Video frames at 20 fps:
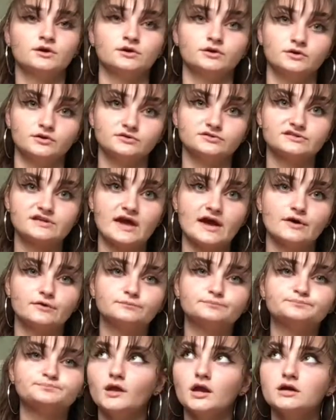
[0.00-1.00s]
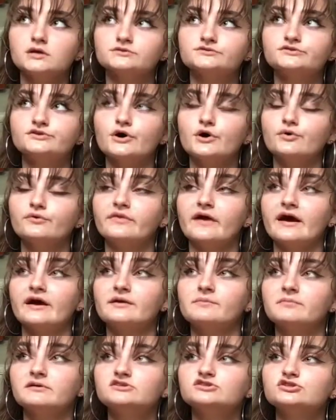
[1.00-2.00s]
you know, scale. So they had a
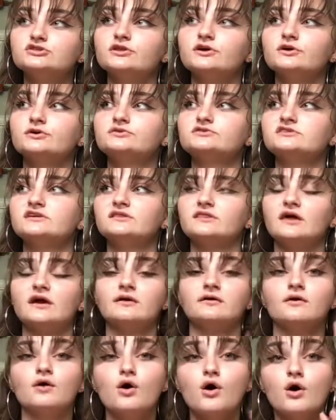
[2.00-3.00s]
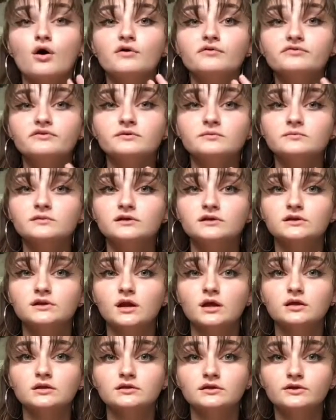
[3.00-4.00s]
bunch of those, and they had all of them in
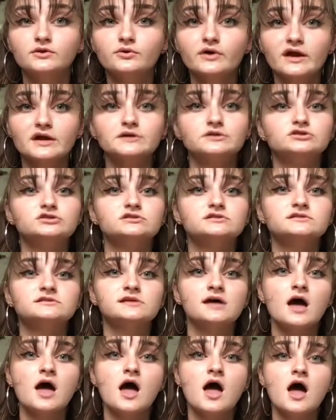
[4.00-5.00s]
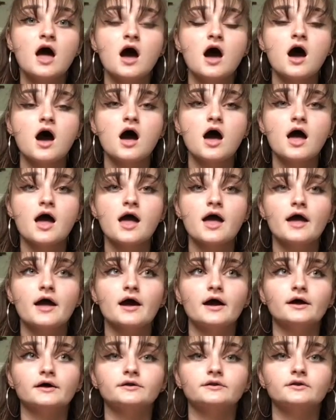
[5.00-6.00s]
little cages,
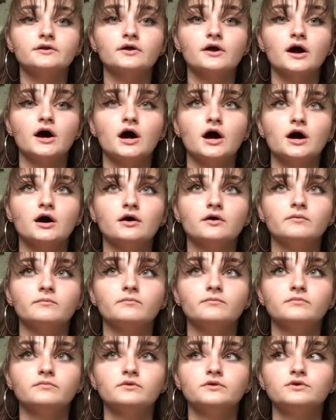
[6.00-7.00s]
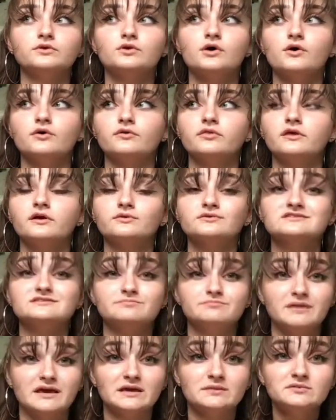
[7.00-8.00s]
and you know, there was
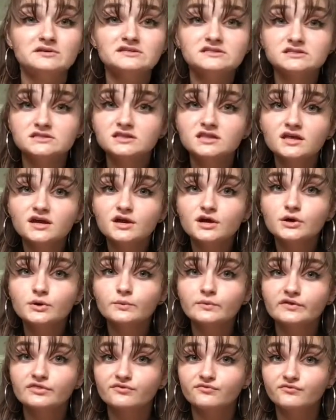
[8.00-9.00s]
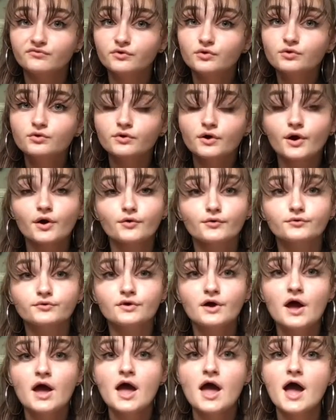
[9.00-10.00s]
babies in there with full grown,
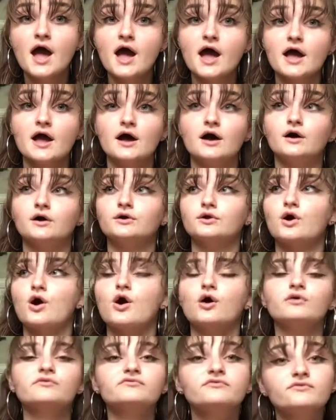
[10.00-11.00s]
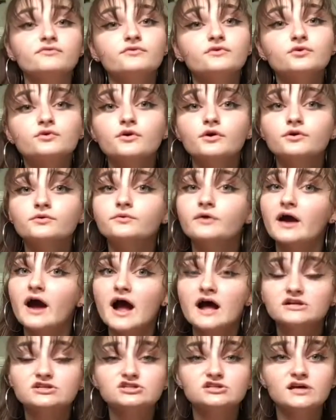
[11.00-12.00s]
and all of the full grown were
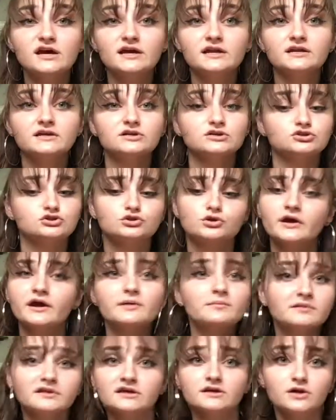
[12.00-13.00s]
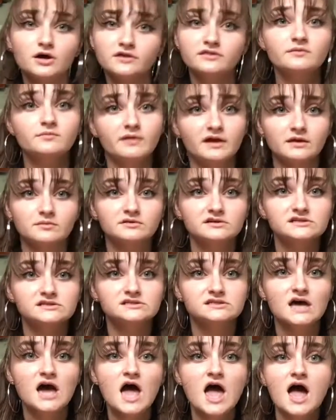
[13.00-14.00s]
agitated and trampling on the babies,
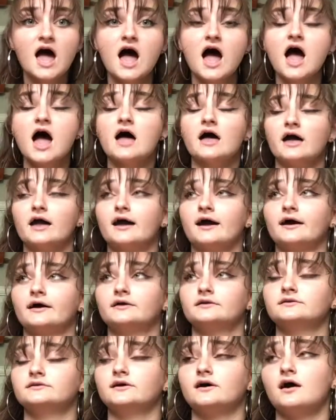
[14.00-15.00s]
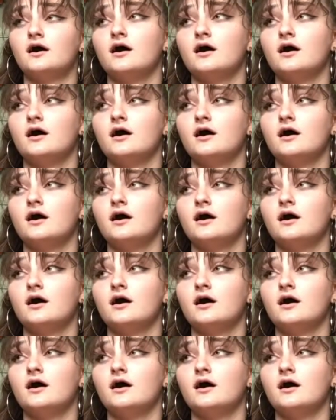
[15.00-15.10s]
and